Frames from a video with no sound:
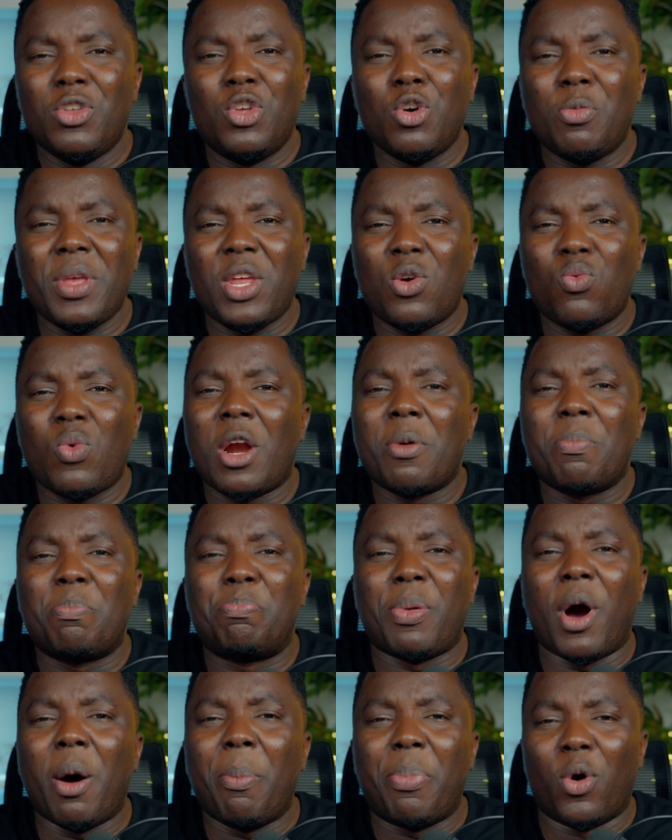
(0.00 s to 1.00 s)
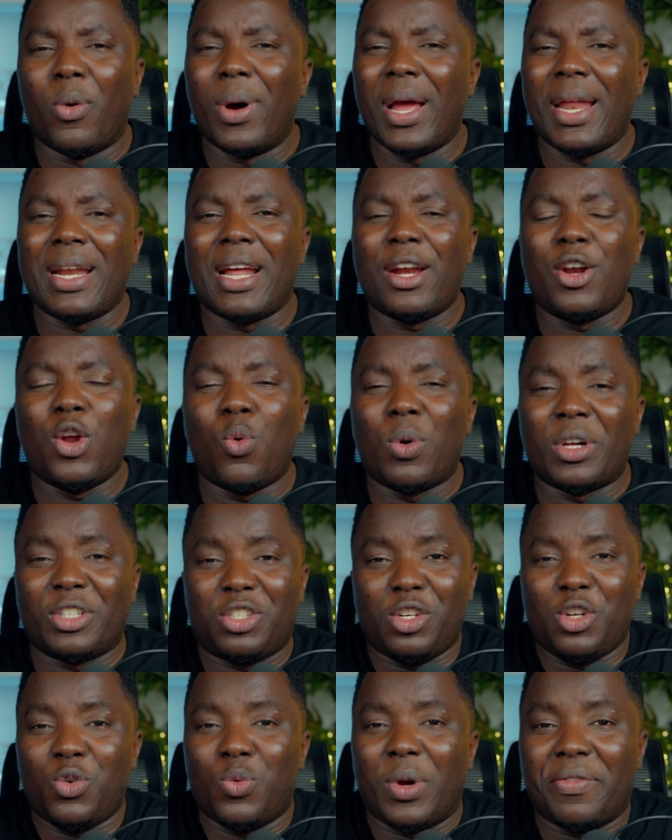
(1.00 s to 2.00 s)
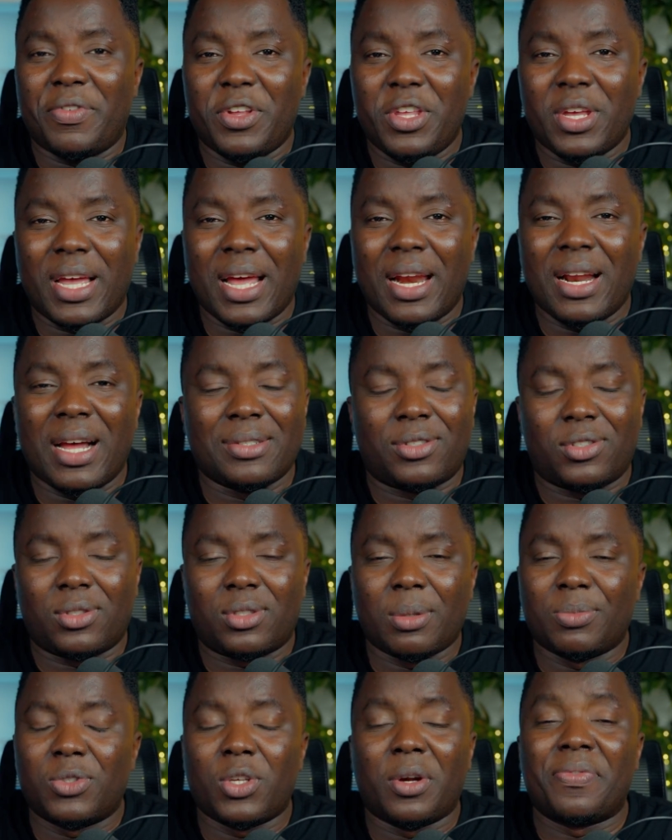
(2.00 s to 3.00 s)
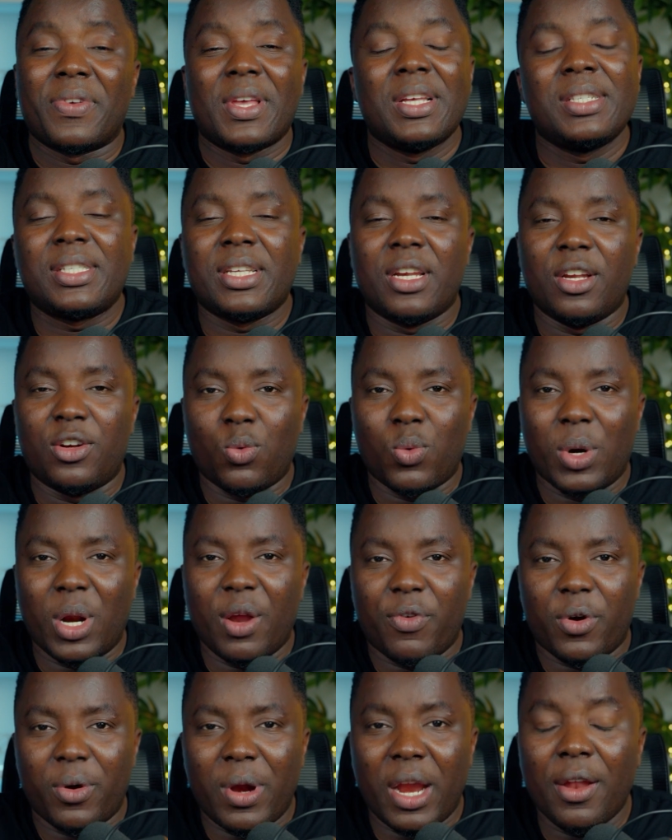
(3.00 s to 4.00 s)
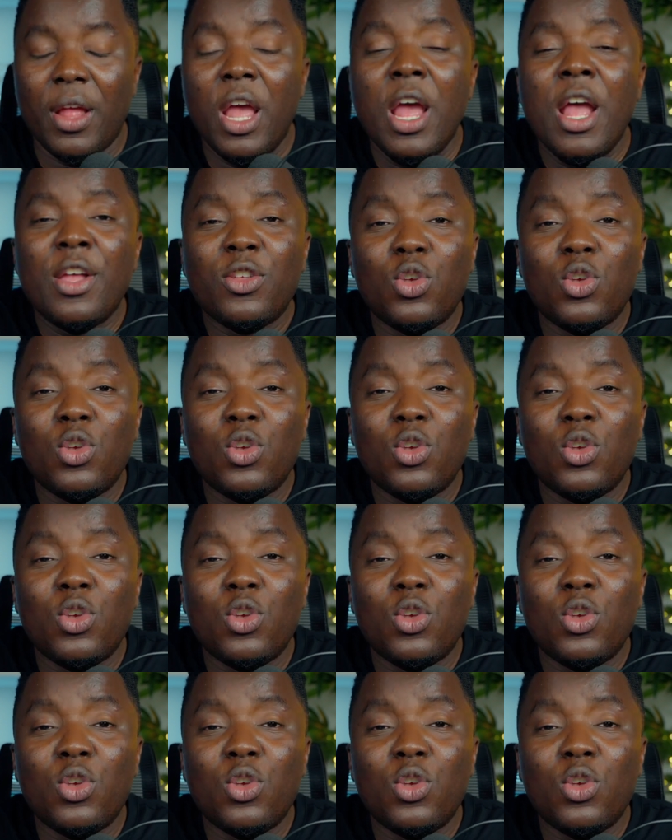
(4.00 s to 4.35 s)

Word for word: you'll be in one bubble and not know what to do whenever you get on some sort of incident or whatever, right?